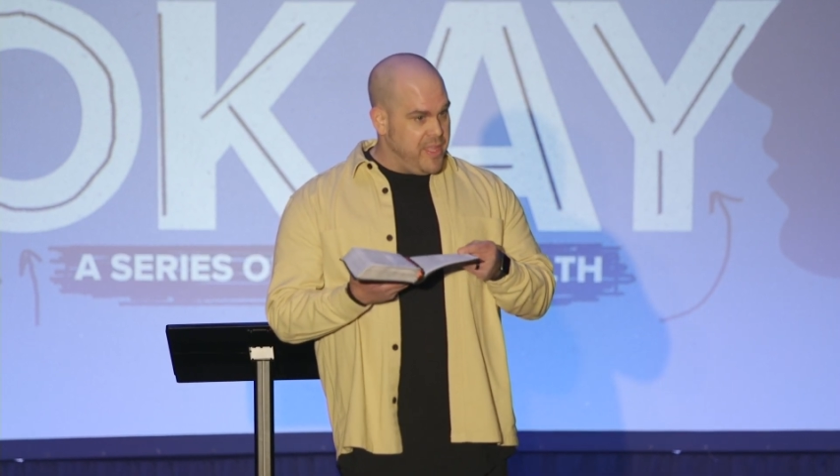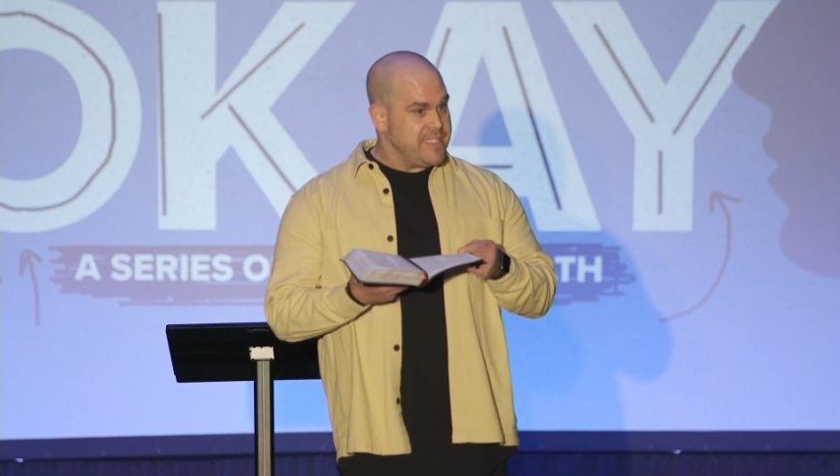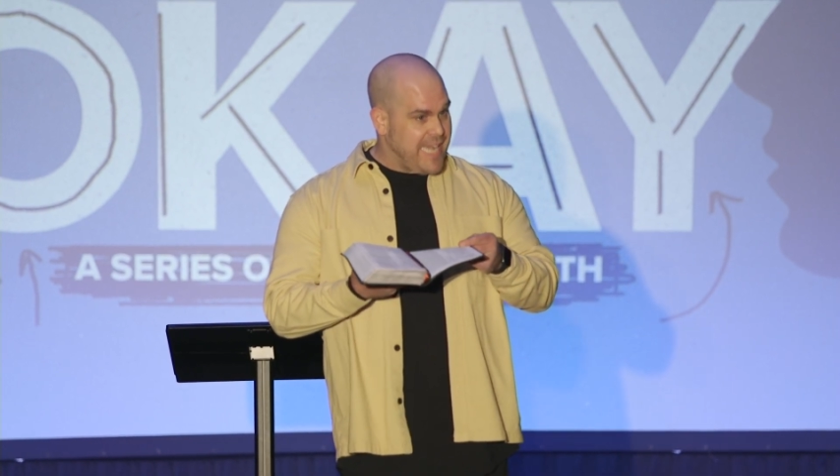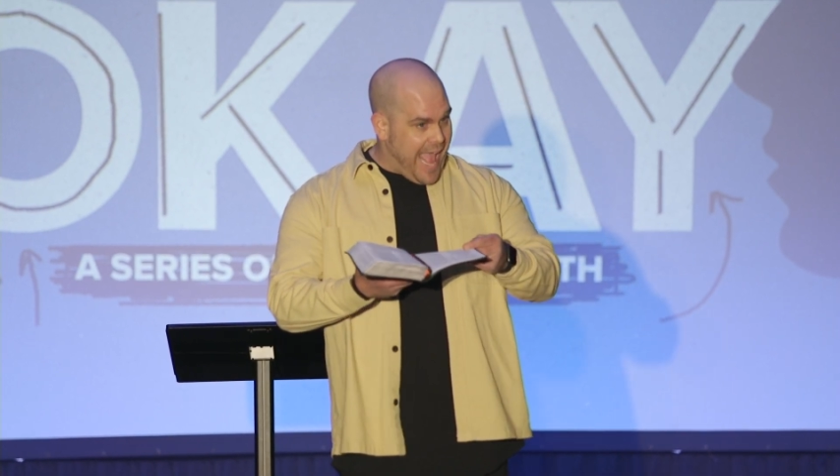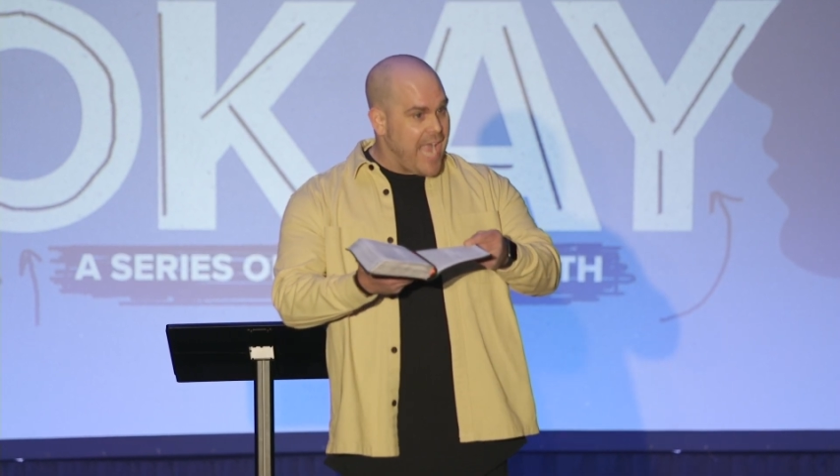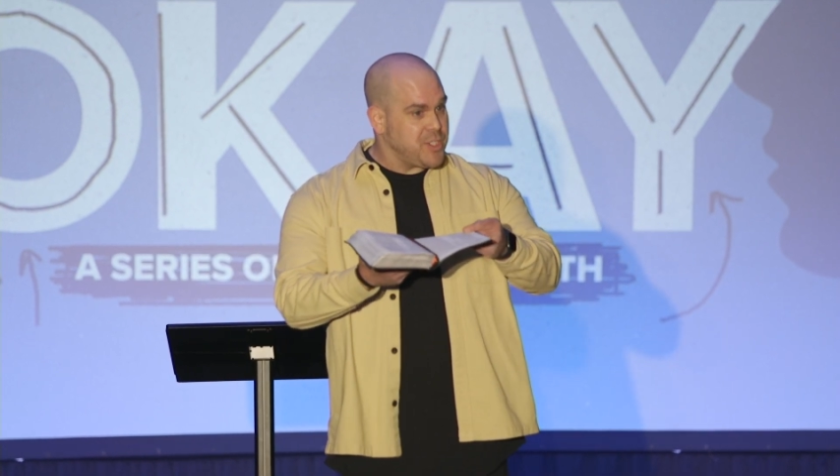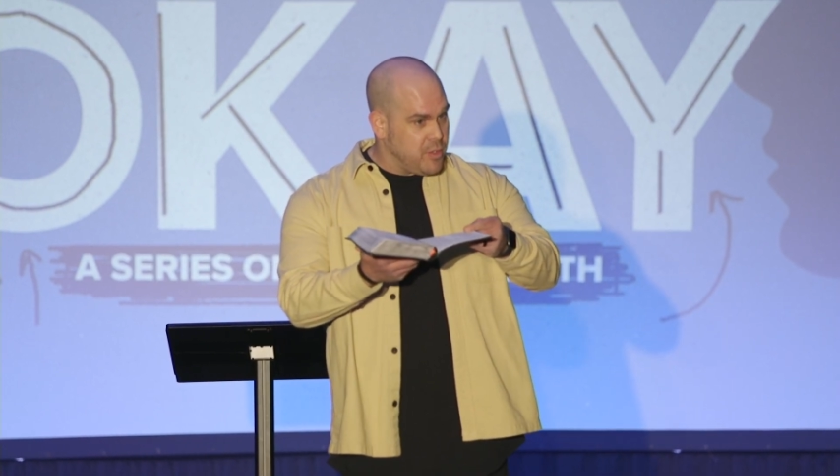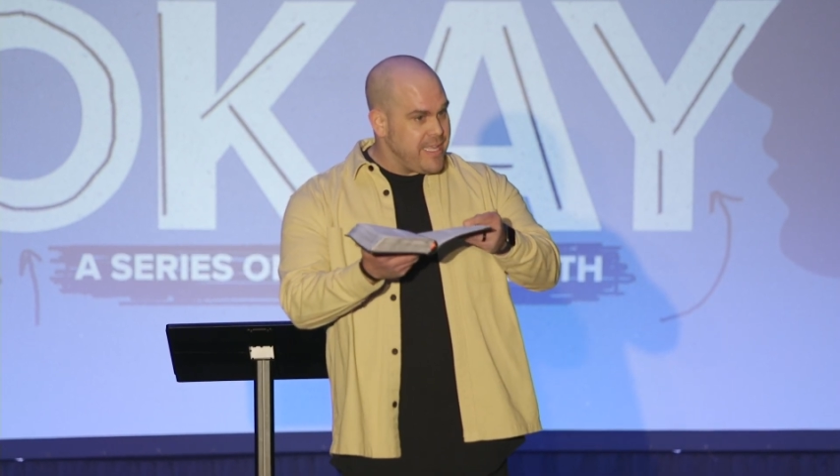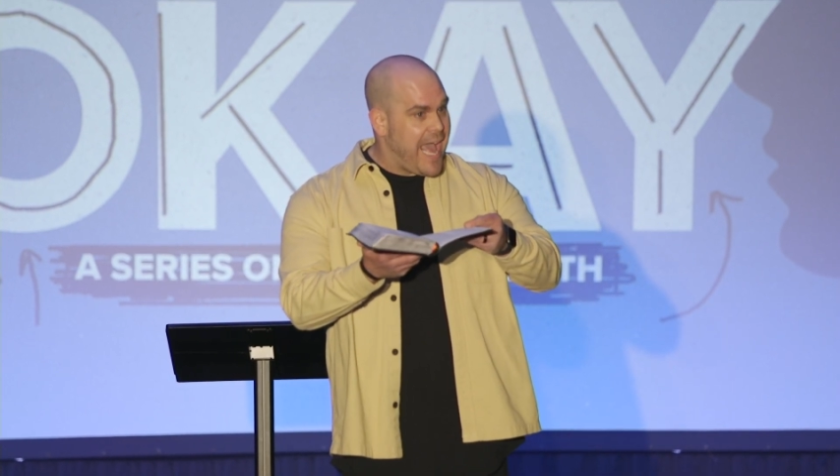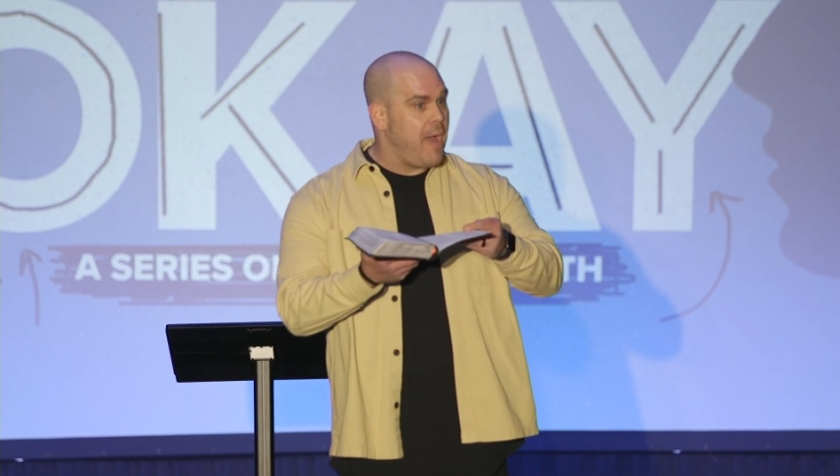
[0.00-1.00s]
This
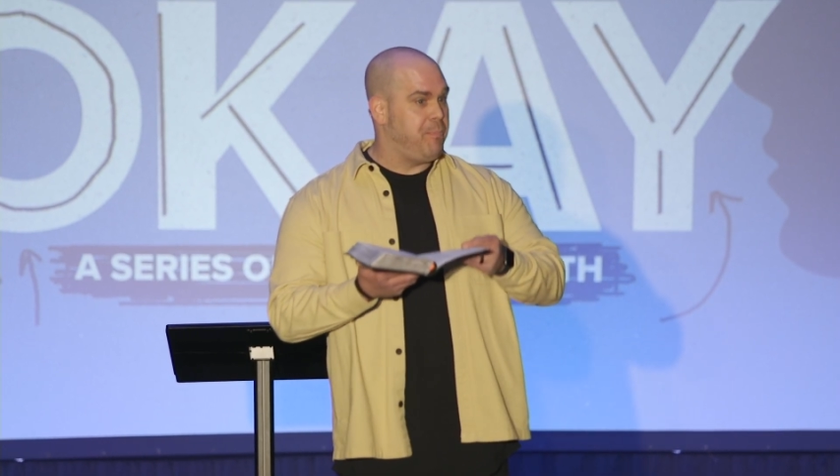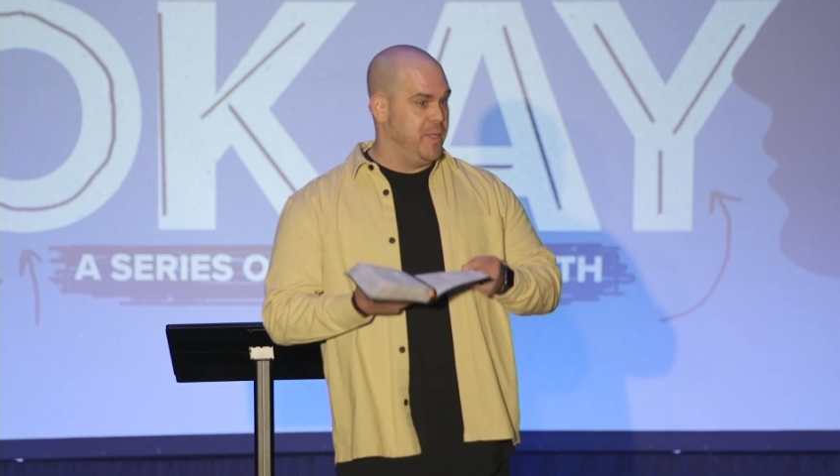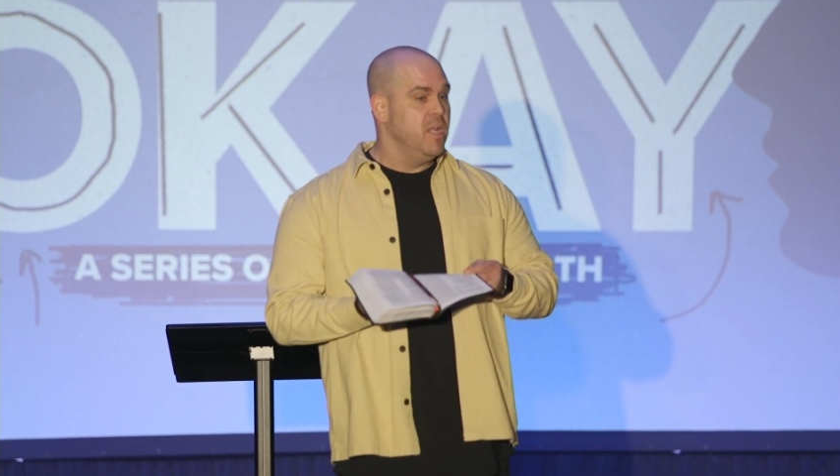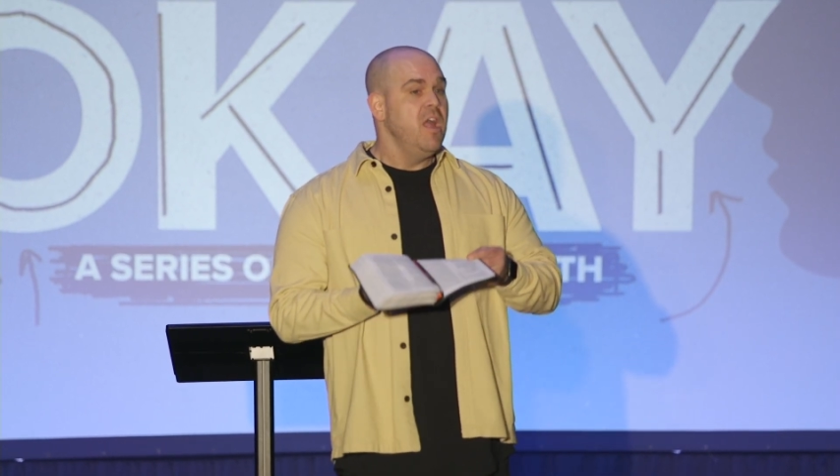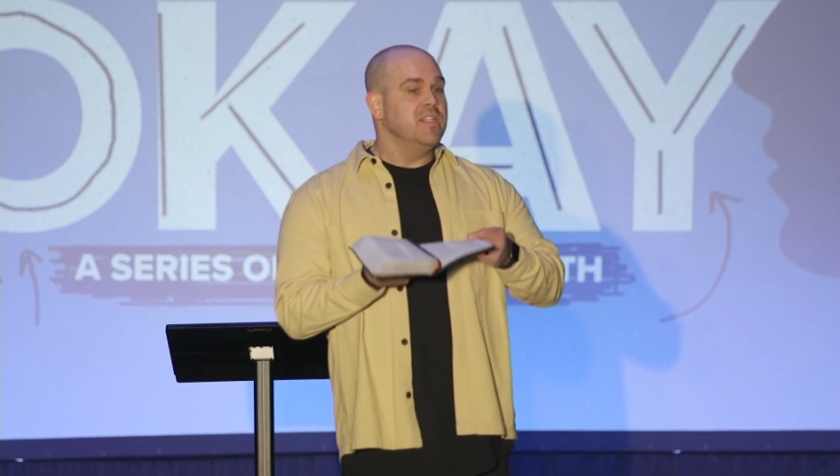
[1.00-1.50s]
actually happened.